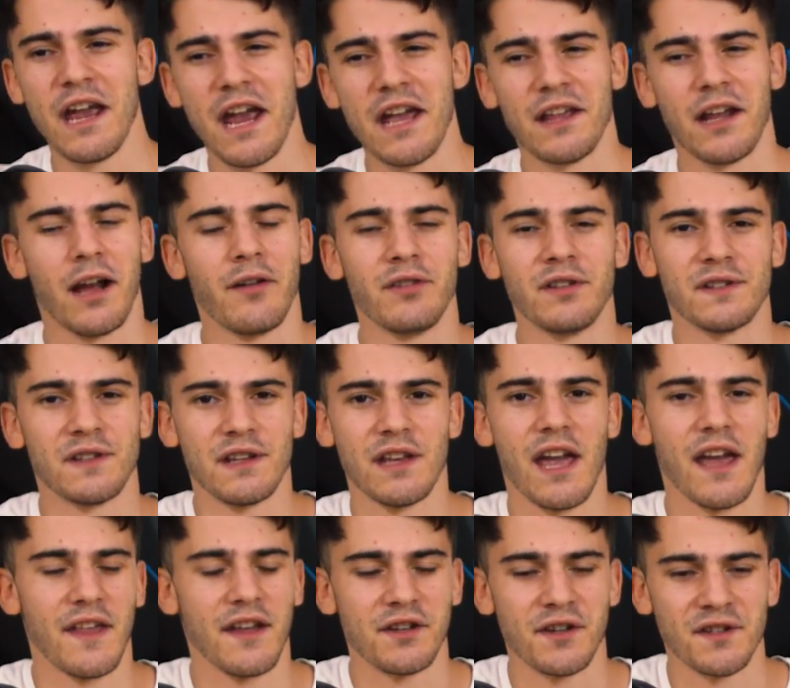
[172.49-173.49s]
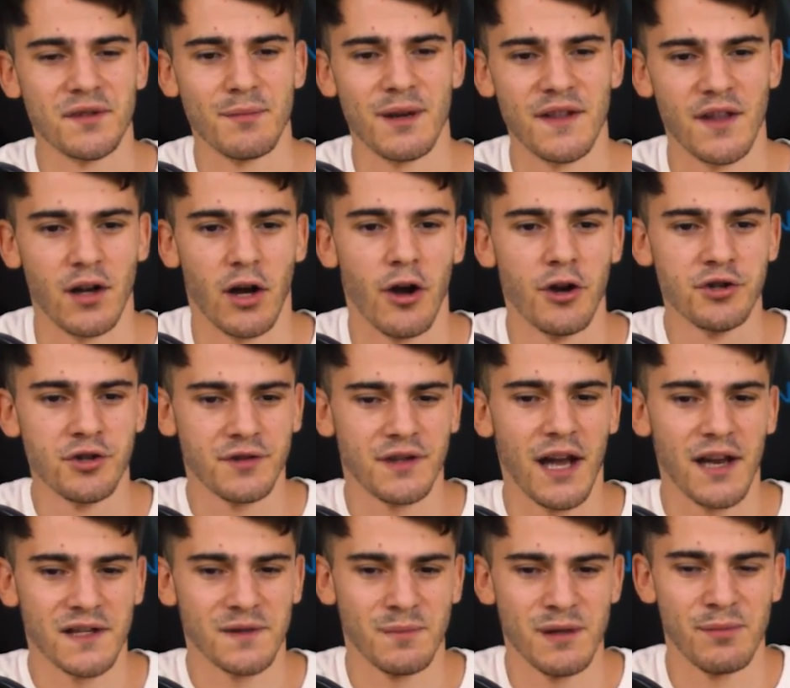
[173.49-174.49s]
And obviously, yeah, that doesn't mean that
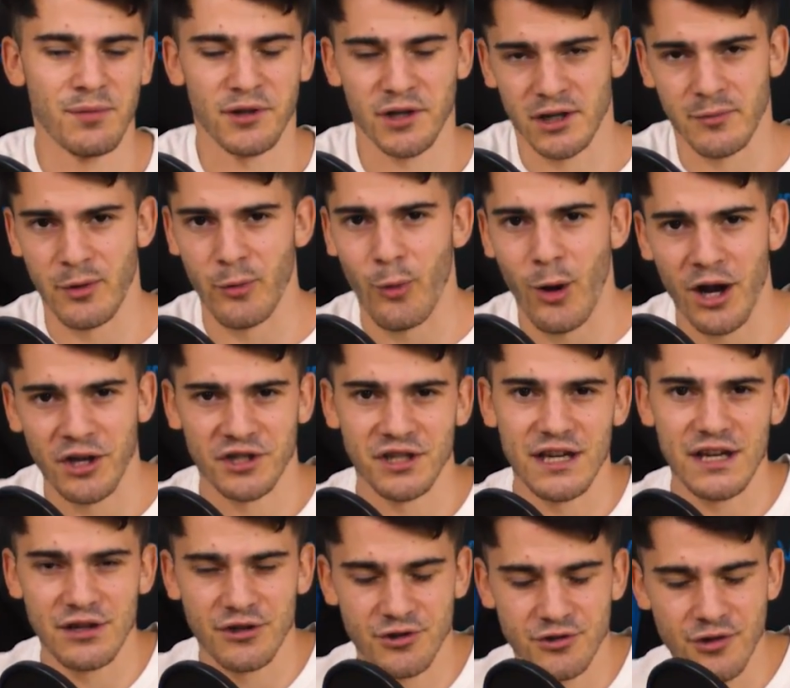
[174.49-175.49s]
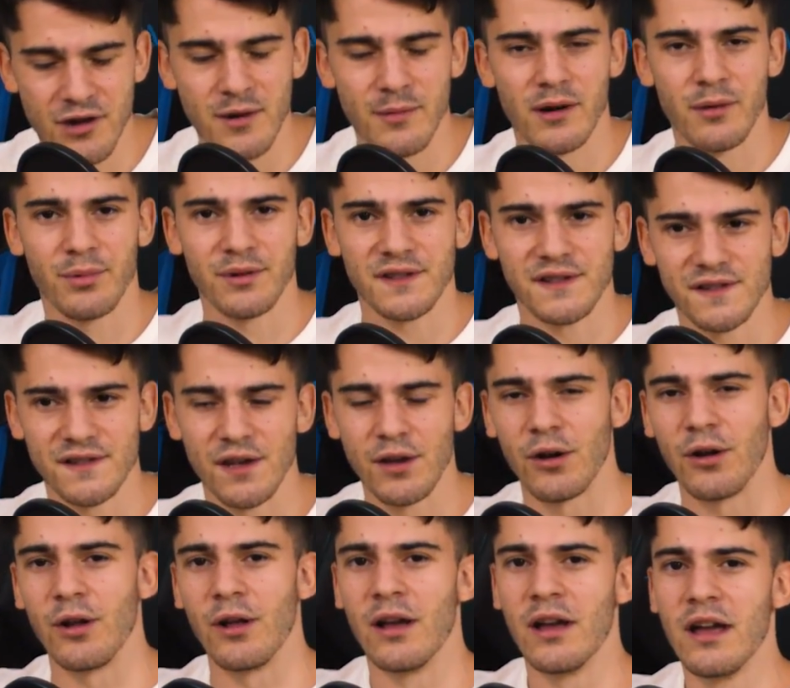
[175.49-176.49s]
100,000 people are going to be watching each streamer, but
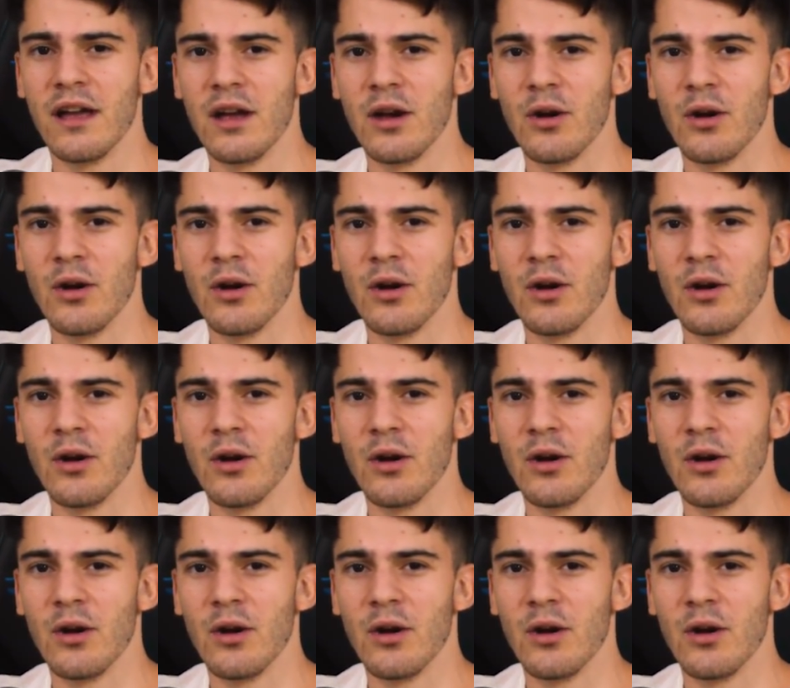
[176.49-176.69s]
still